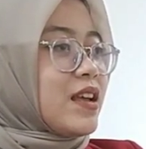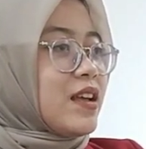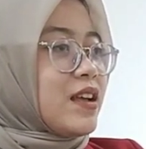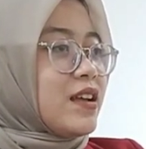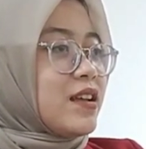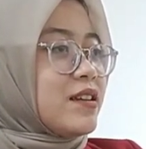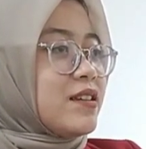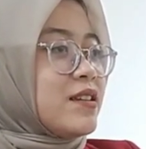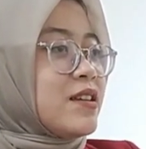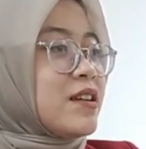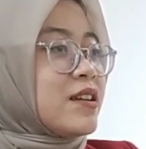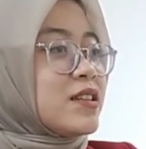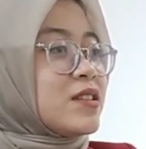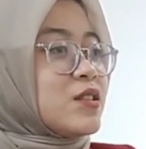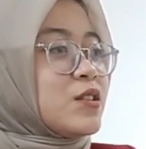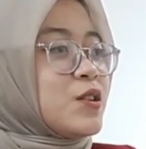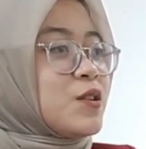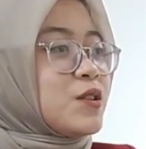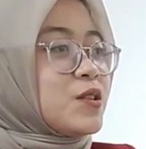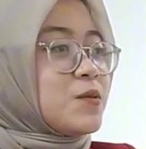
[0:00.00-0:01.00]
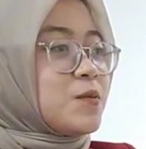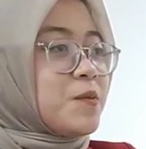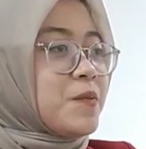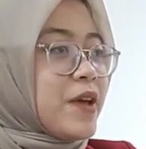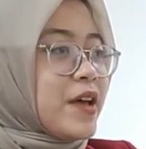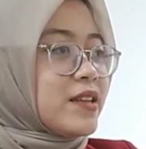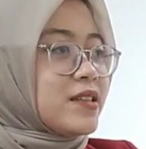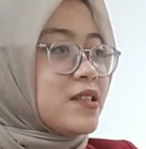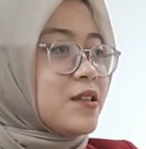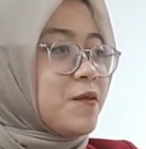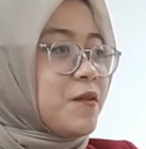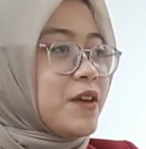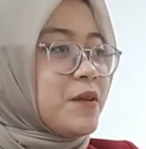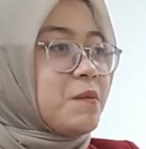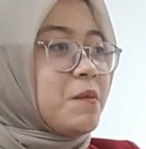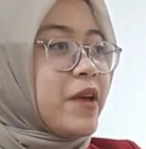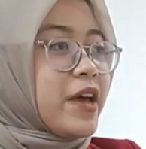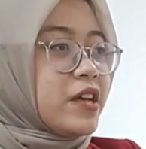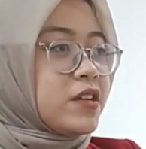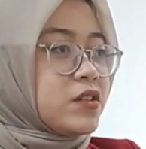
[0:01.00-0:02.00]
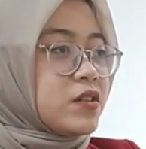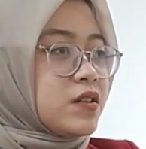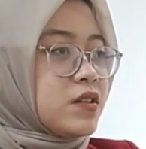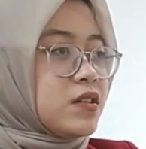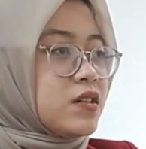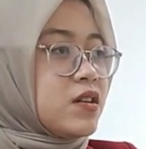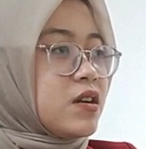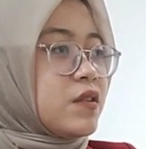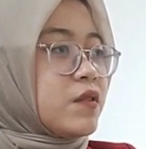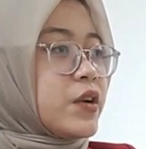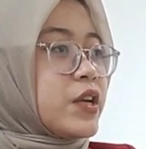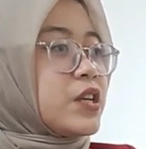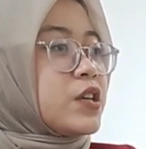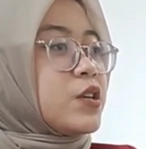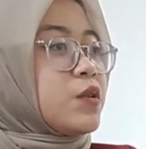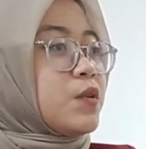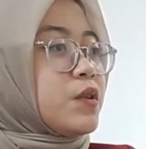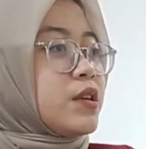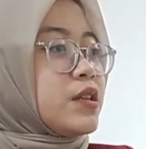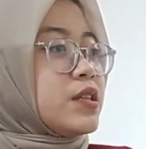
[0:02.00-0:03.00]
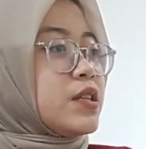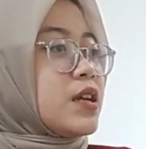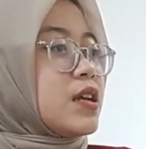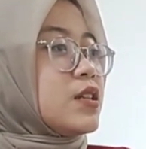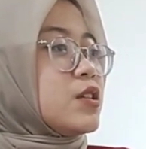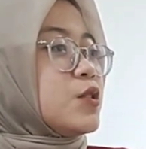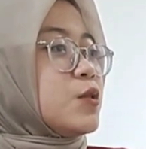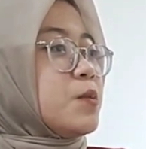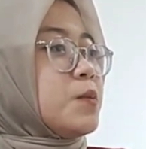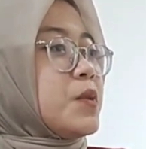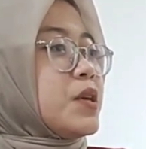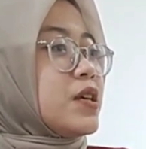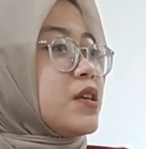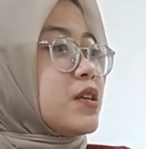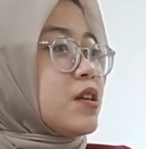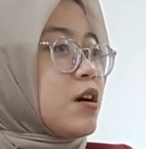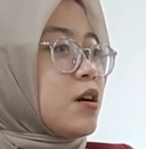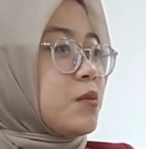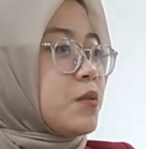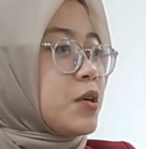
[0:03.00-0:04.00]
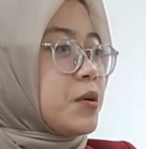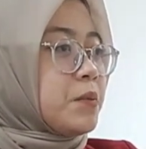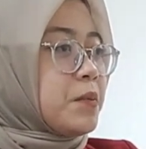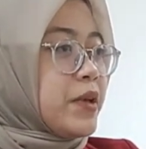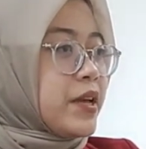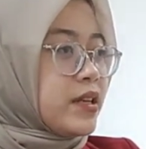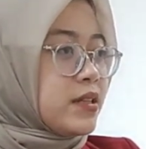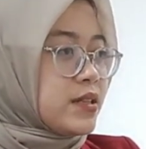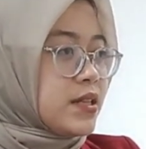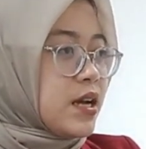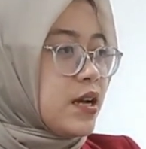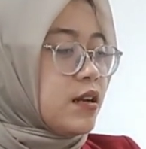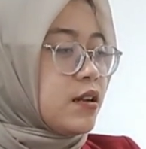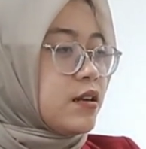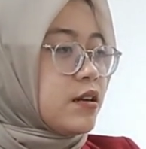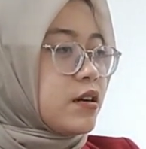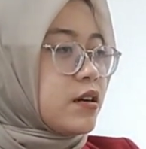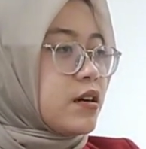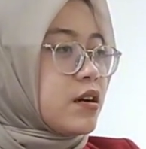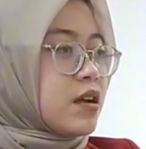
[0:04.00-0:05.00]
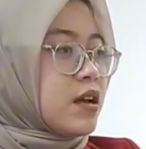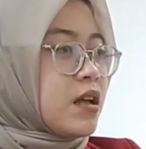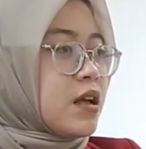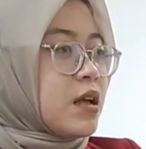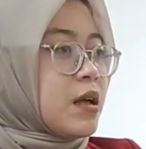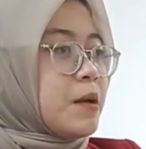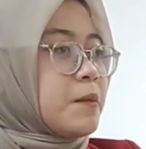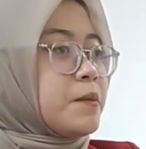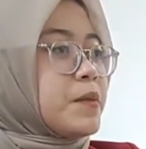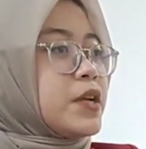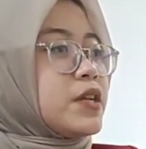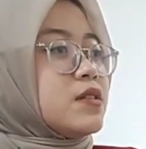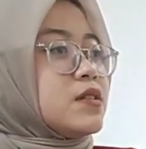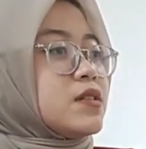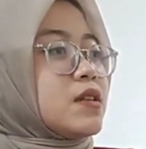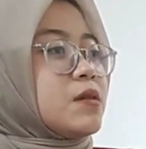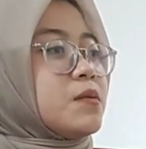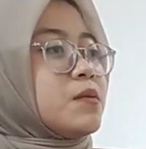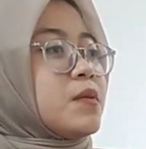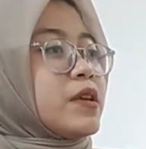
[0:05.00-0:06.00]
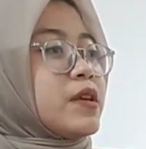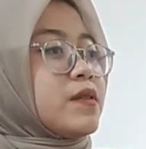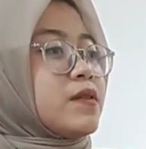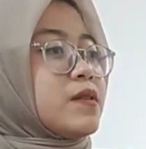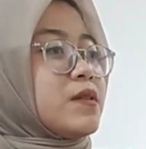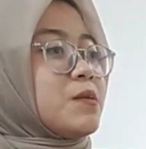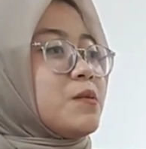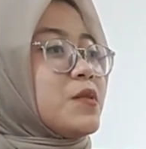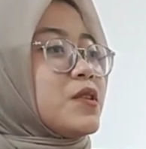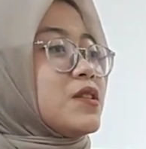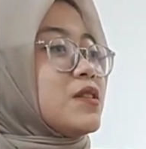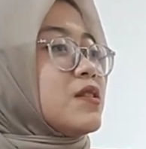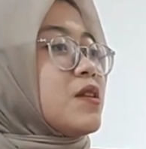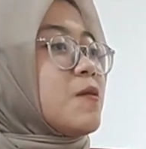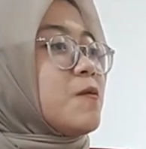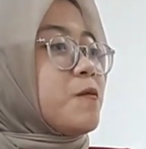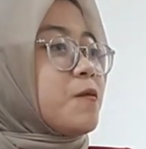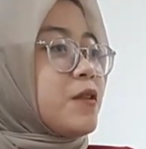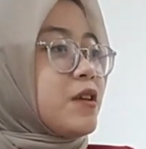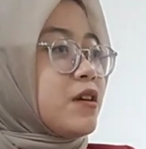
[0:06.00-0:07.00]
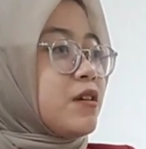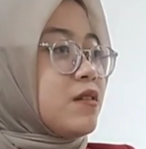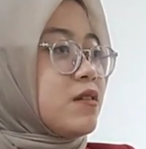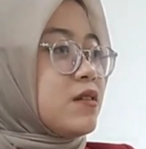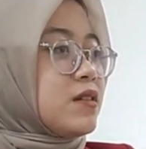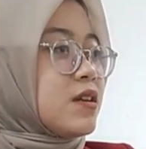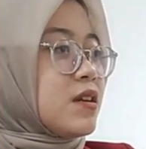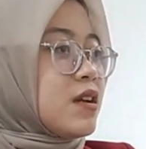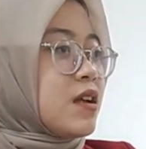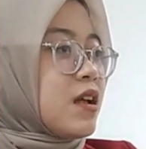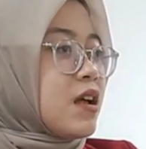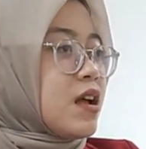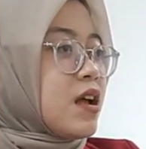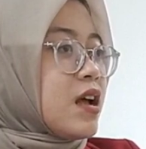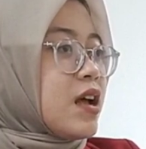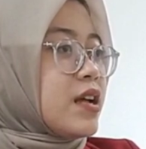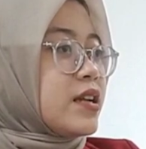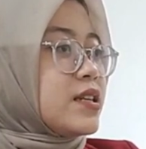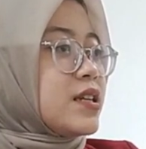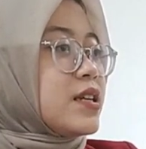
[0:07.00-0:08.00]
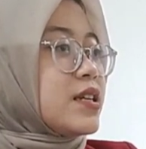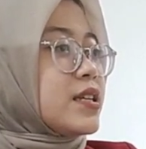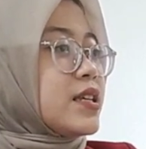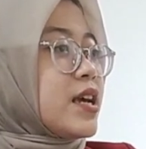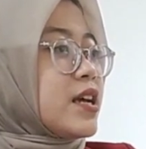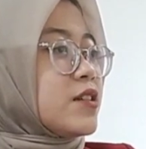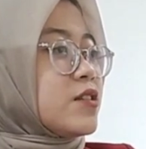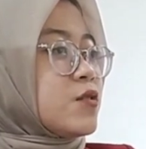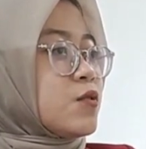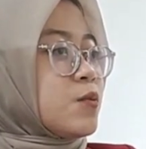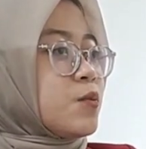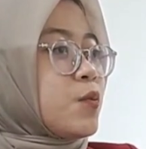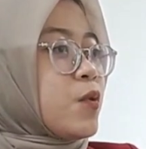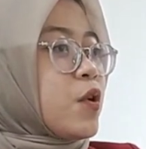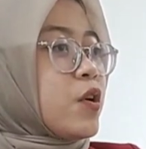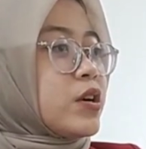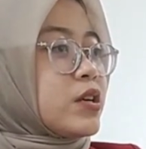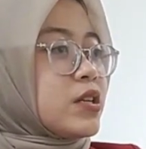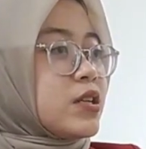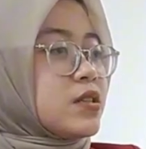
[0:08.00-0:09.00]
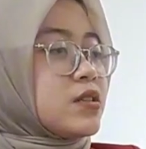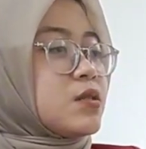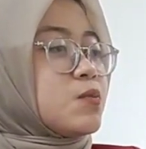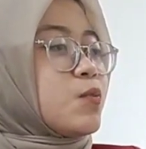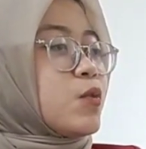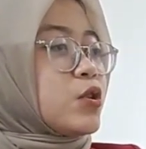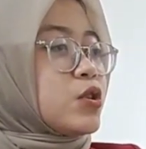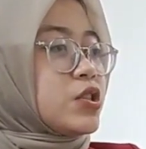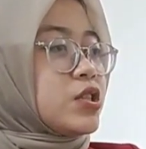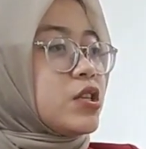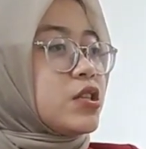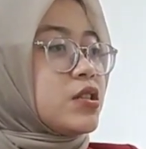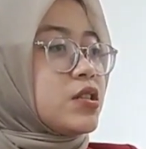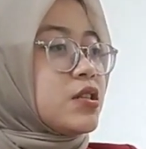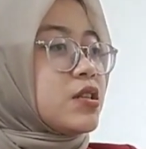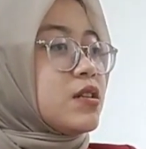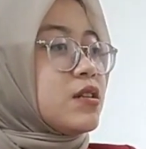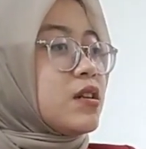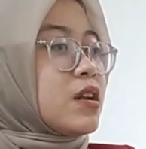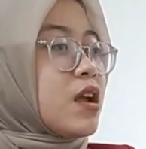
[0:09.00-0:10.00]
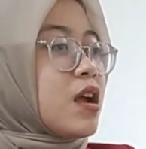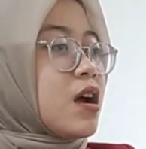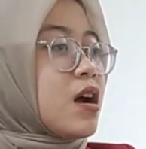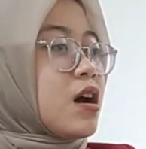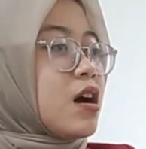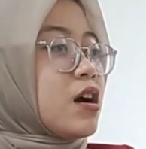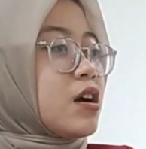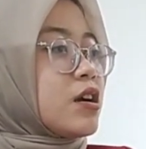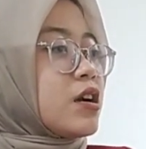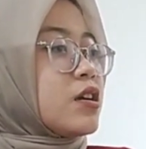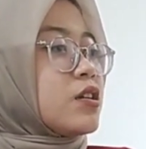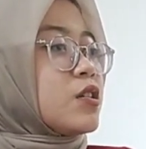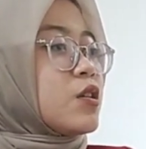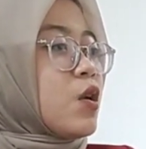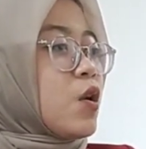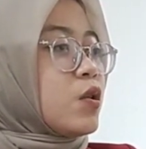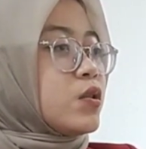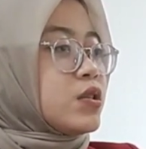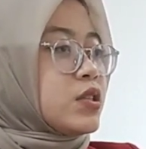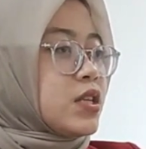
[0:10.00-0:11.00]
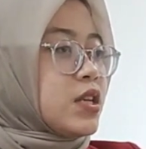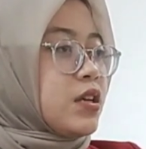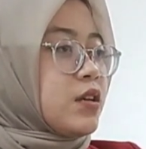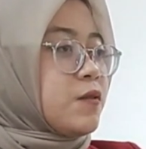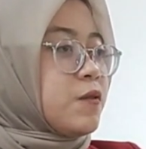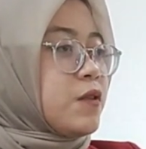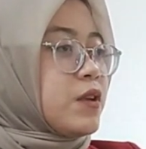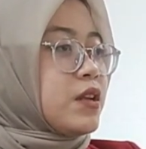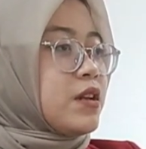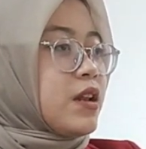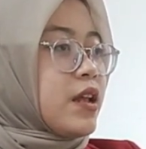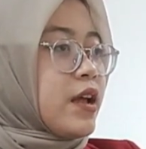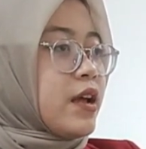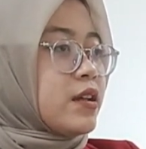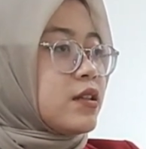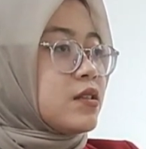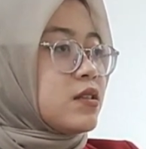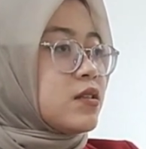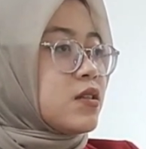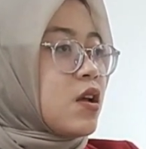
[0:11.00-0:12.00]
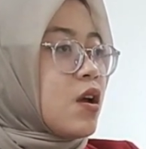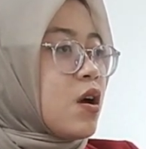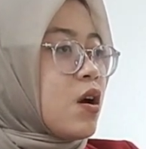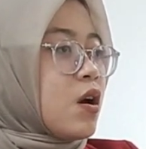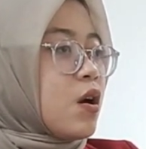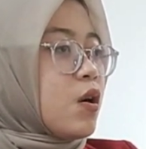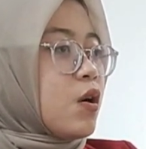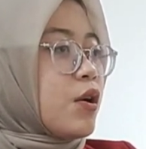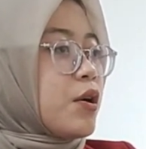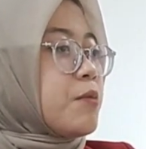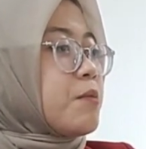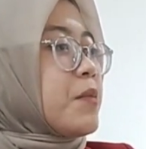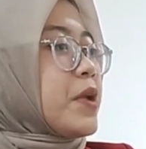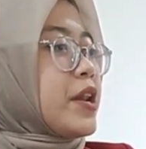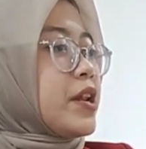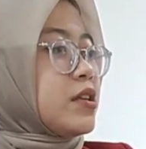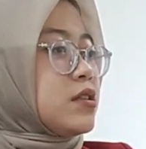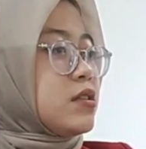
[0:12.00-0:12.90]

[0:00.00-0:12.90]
There is no specific measure required to become a bank talent, but some, but some fields that can support this position are accounting, finance, or managing